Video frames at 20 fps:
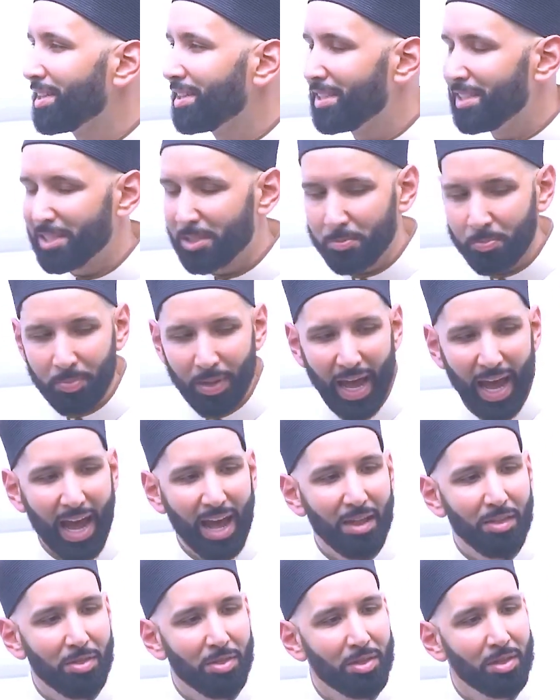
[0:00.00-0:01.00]
this
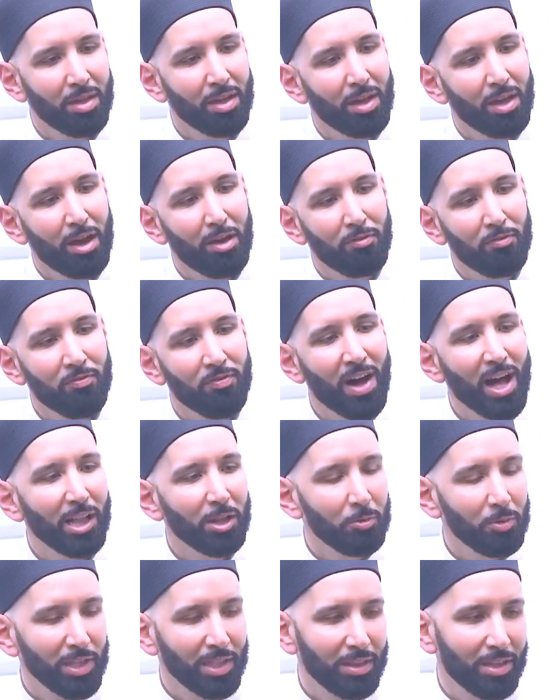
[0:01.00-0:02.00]
path of
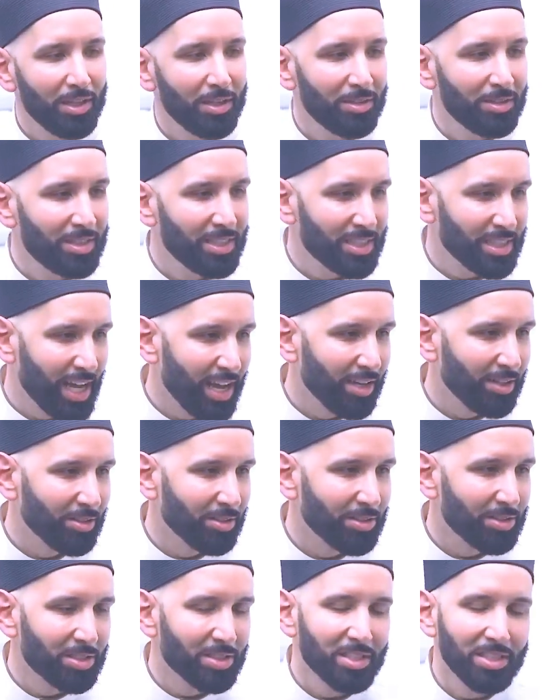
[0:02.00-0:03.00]
following their
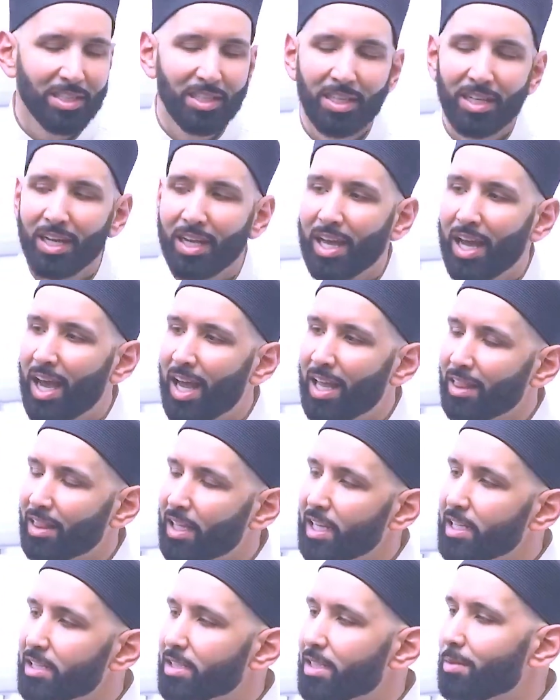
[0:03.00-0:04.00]
desires and
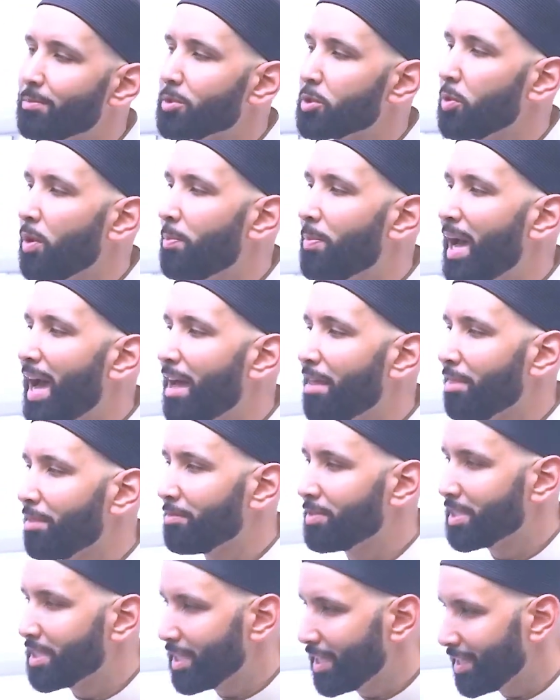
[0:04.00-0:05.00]
leads them to a path
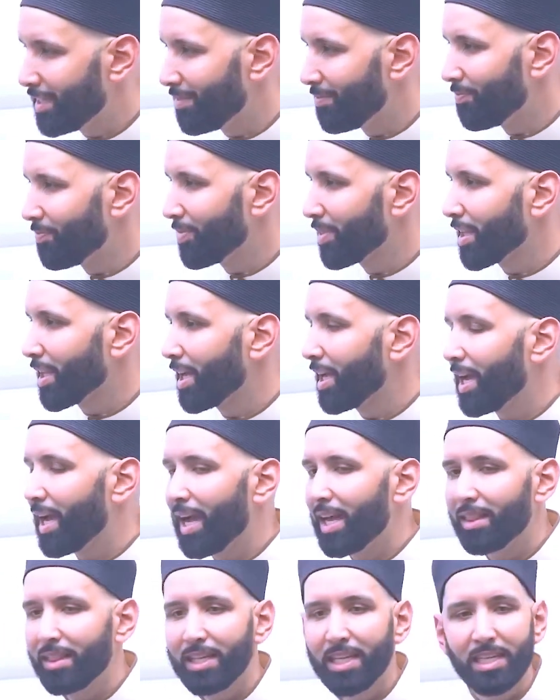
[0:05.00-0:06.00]
of sin
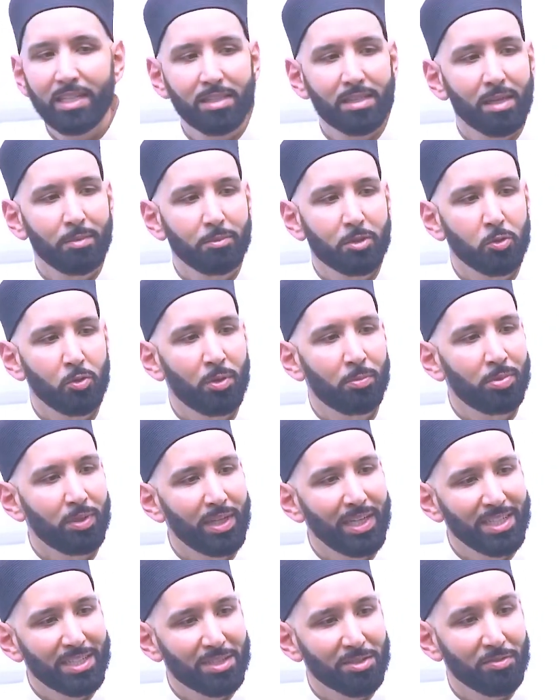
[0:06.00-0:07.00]
and leads them to a
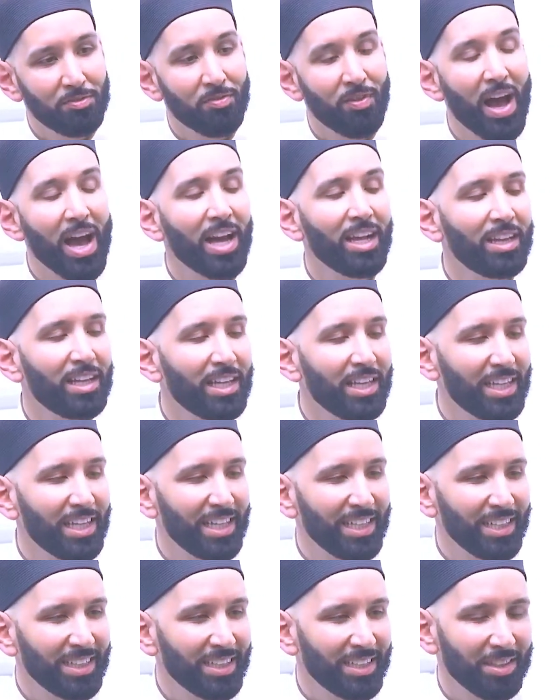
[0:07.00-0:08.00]
place of
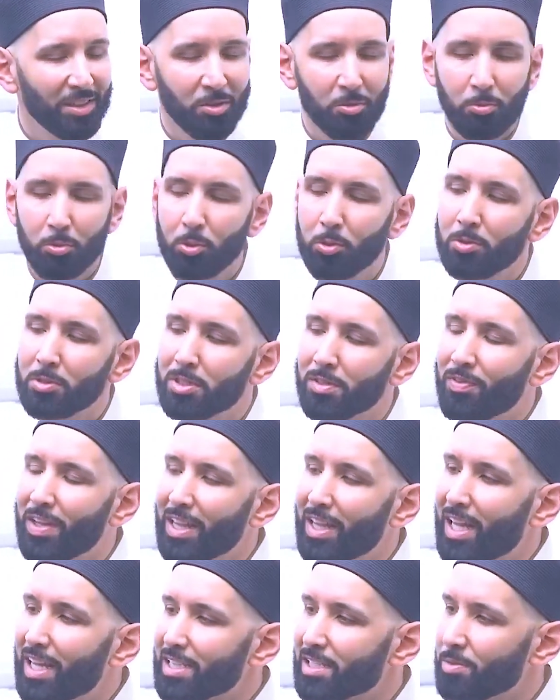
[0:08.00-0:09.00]
violating the rules of
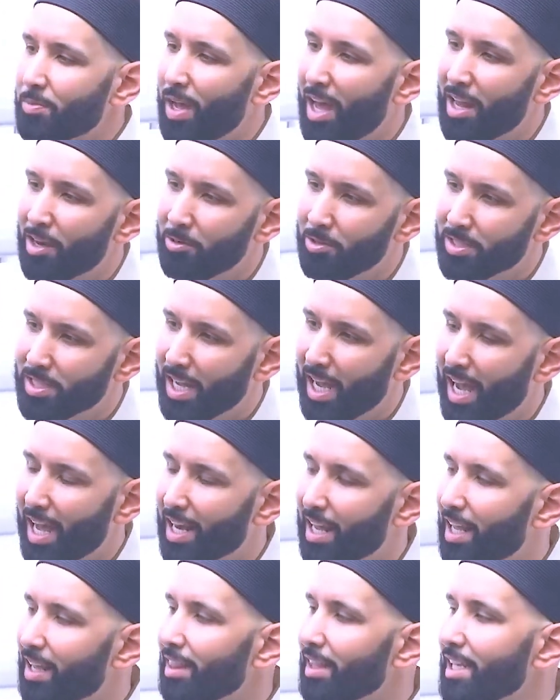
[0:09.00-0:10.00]
Allah subhanahu wa
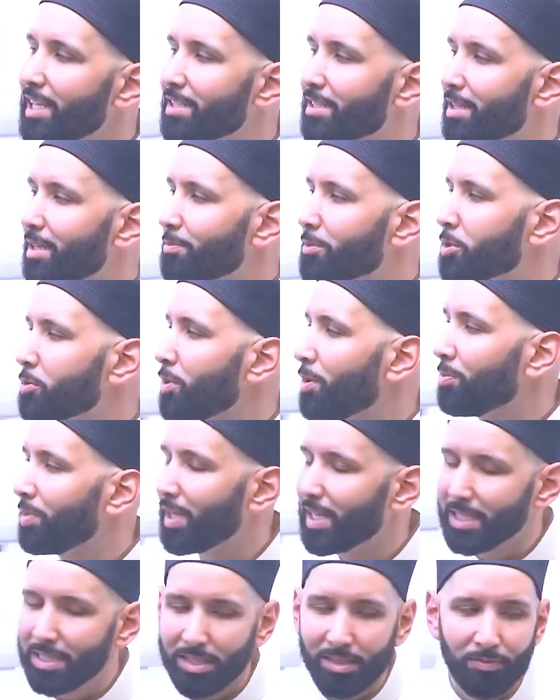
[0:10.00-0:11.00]
ta'ala and leads them to a
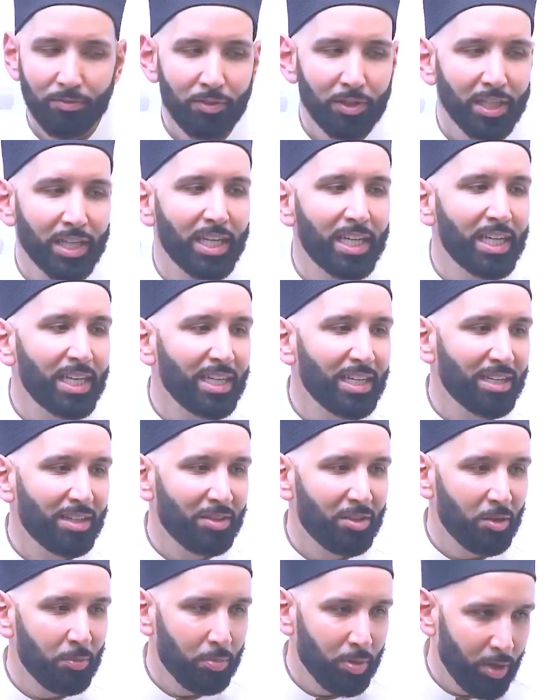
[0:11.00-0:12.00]
place of forgetting
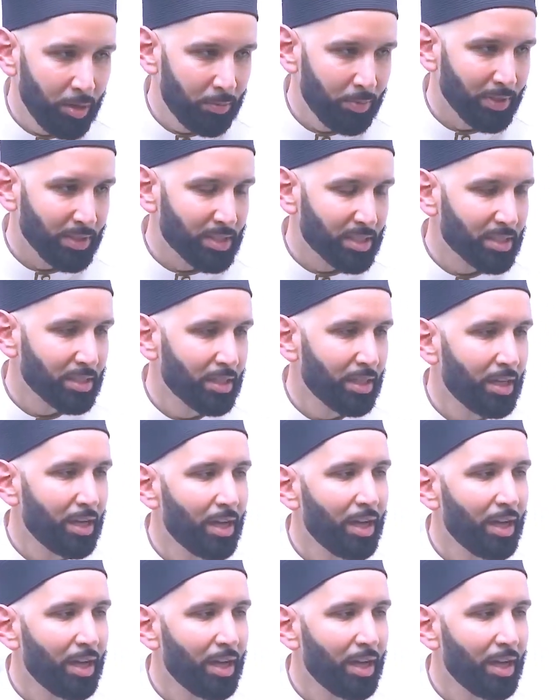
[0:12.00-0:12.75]
their purpose,